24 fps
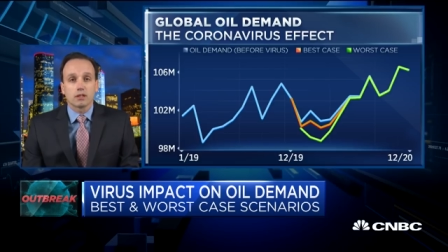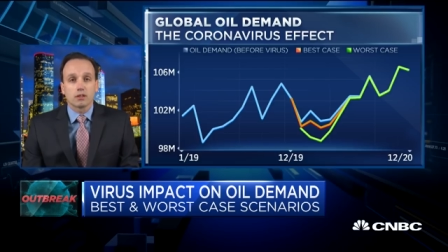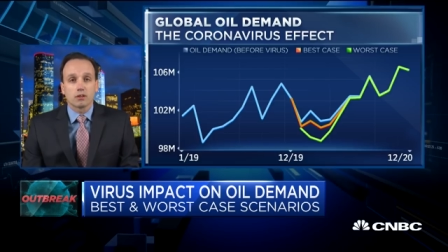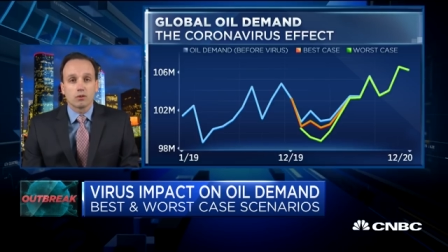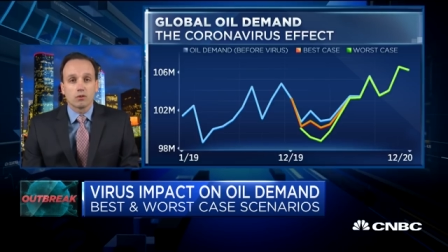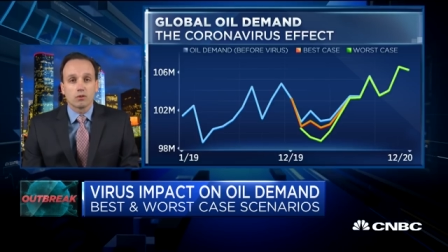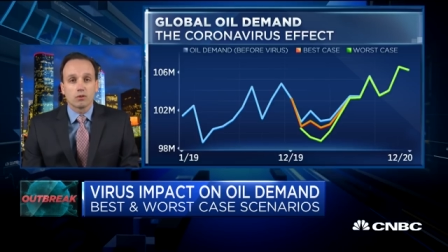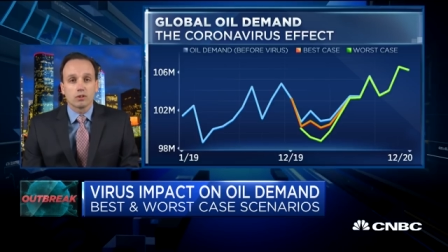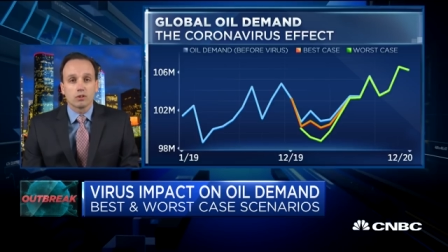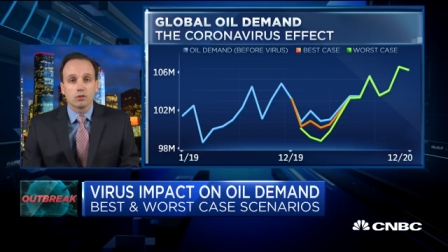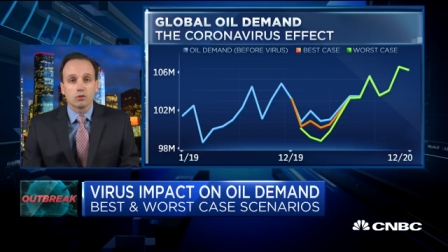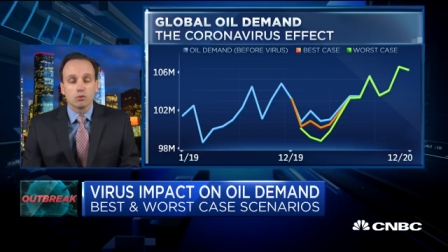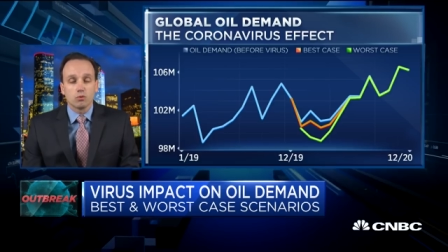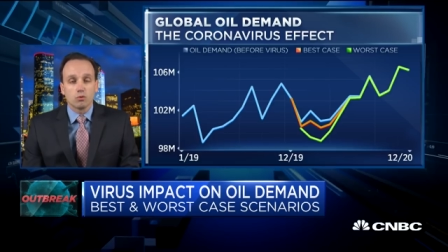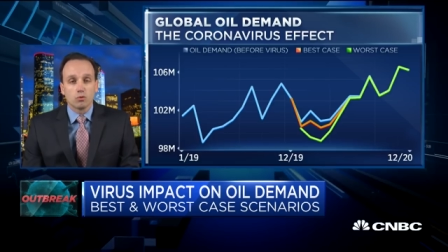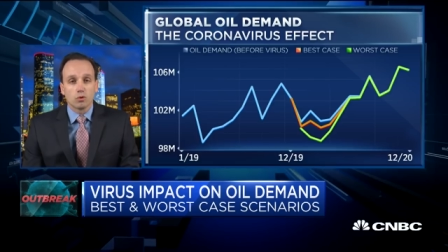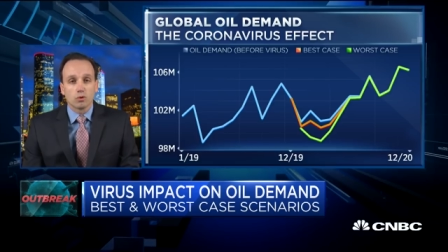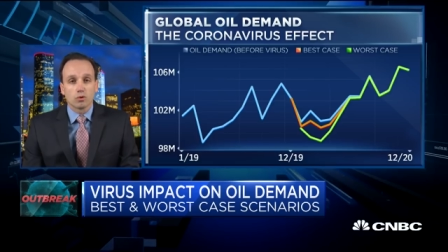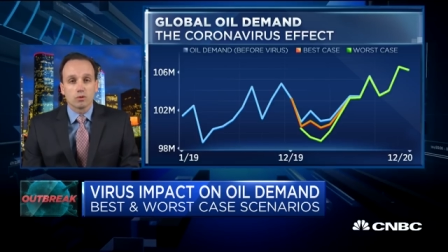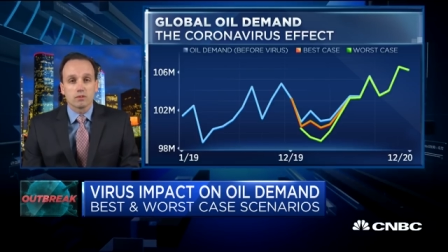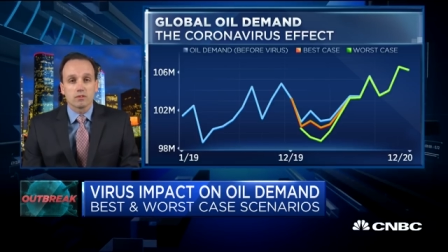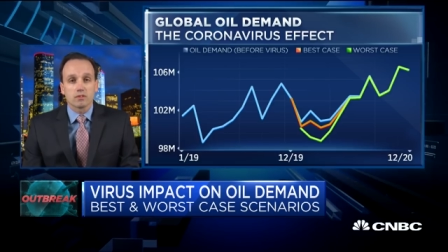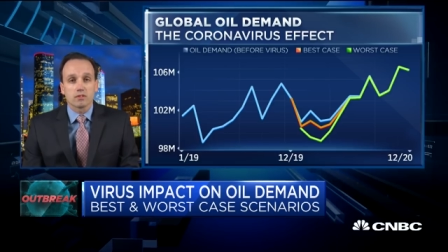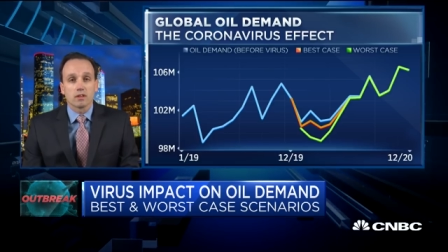are going
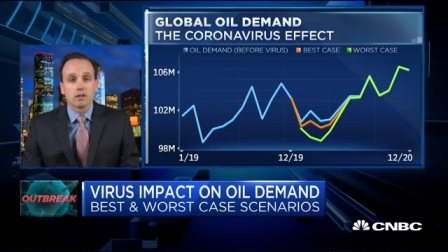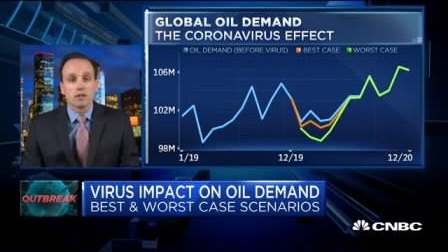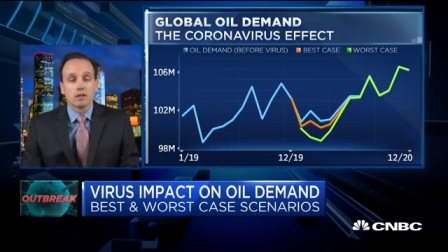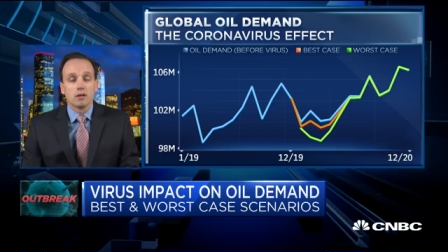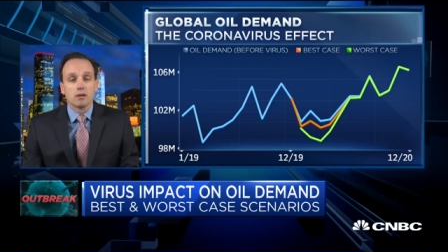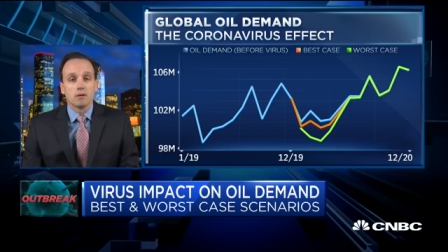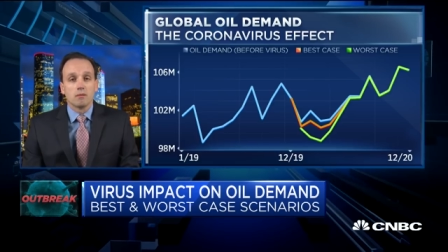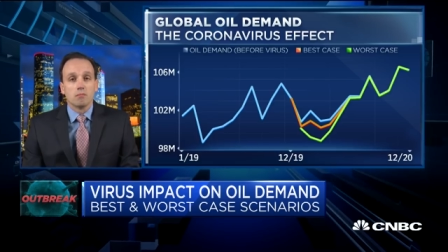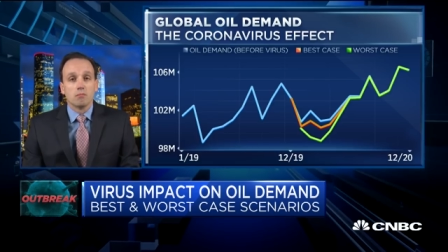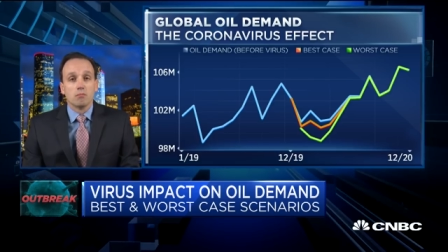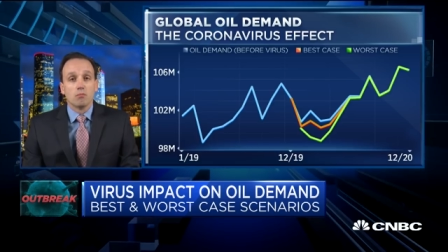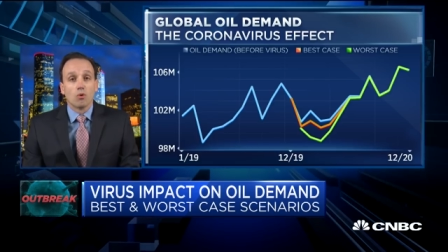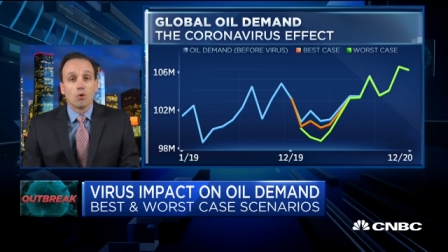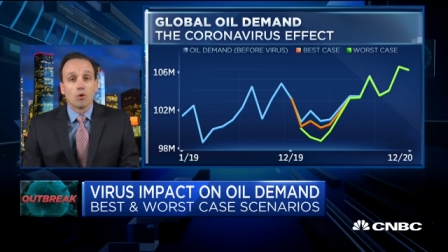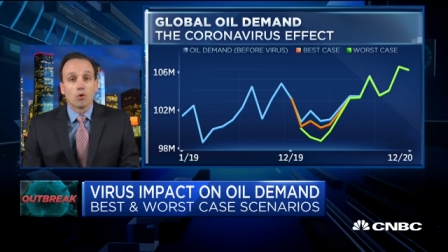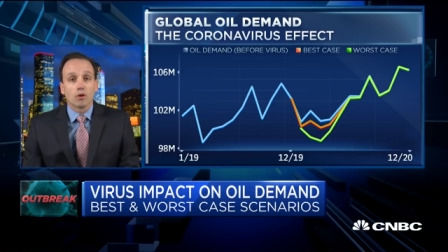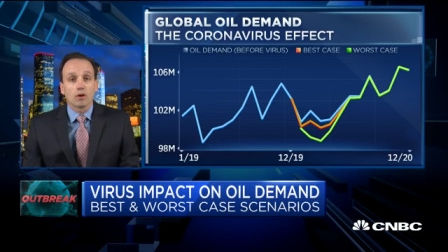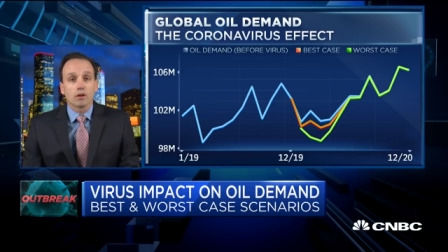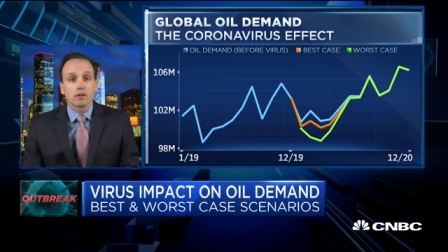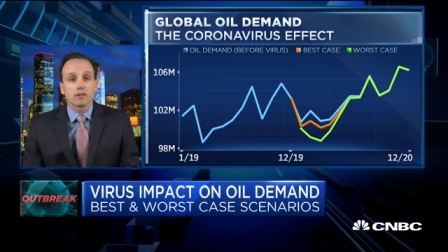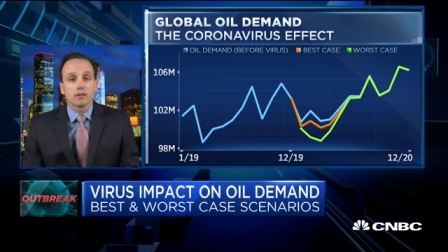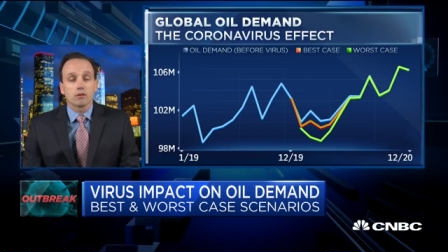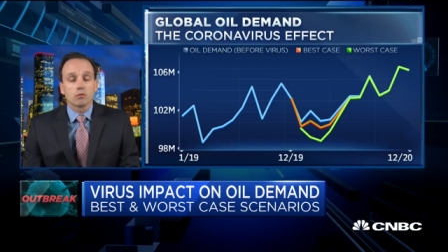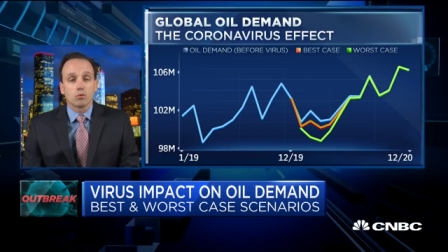towards
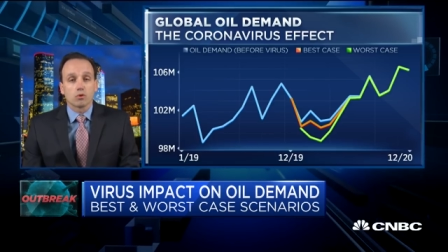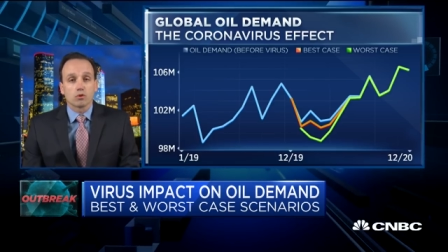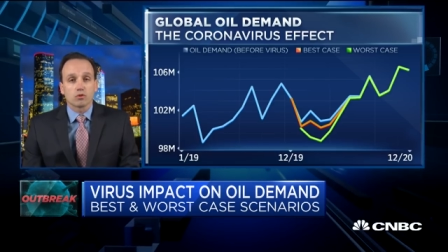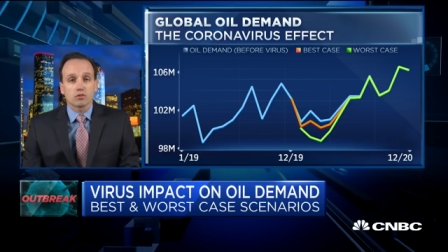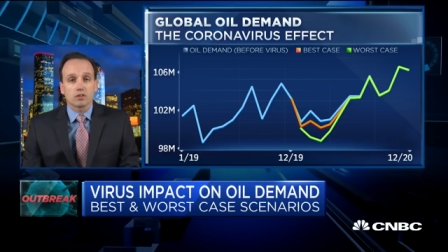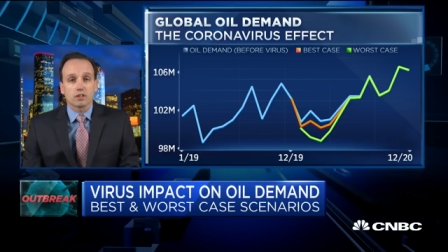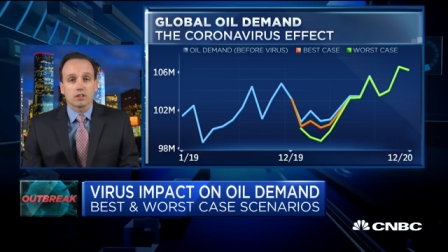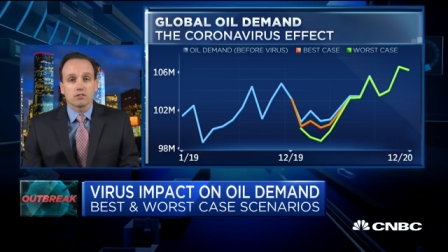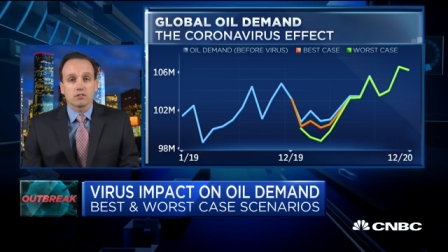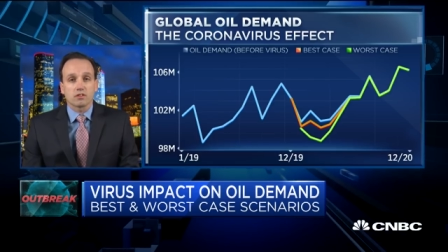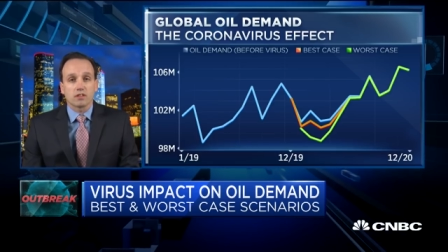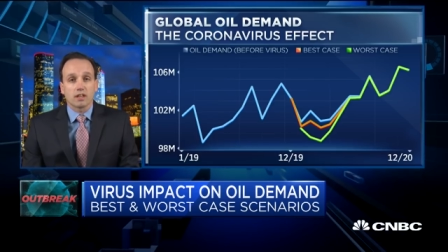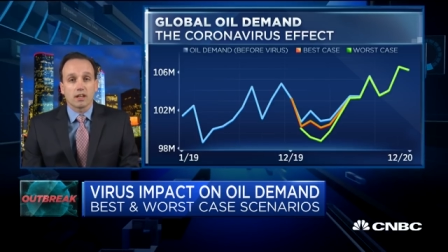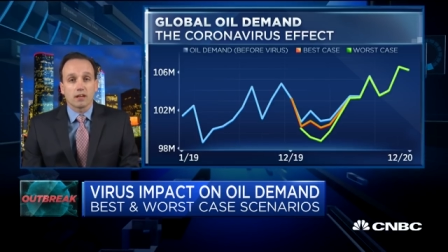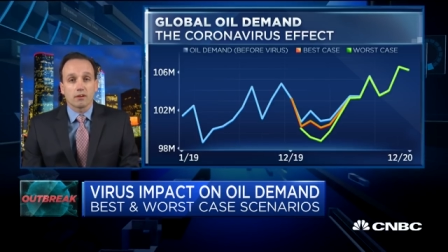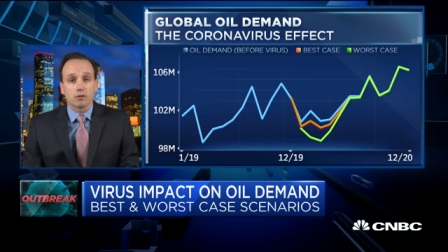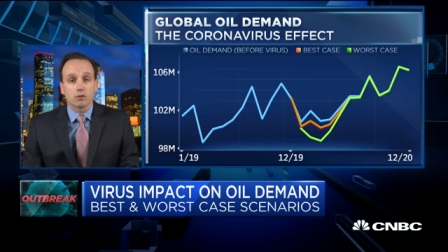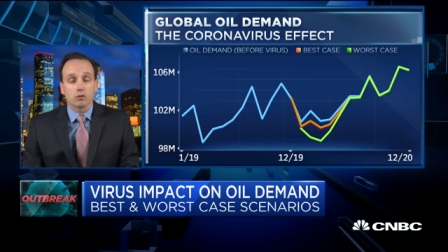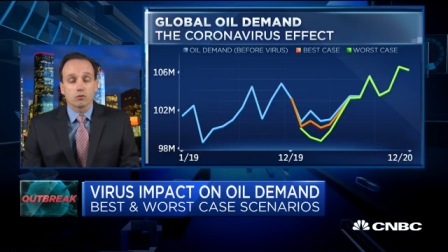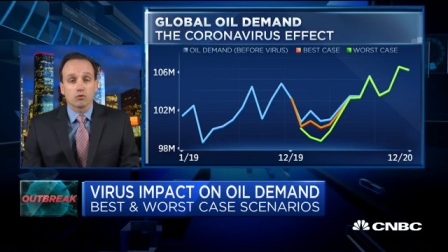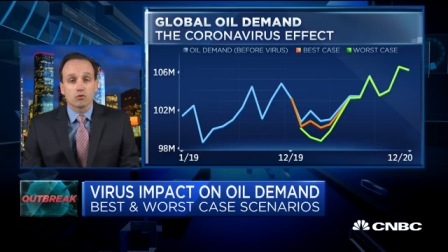more the worst case scenario.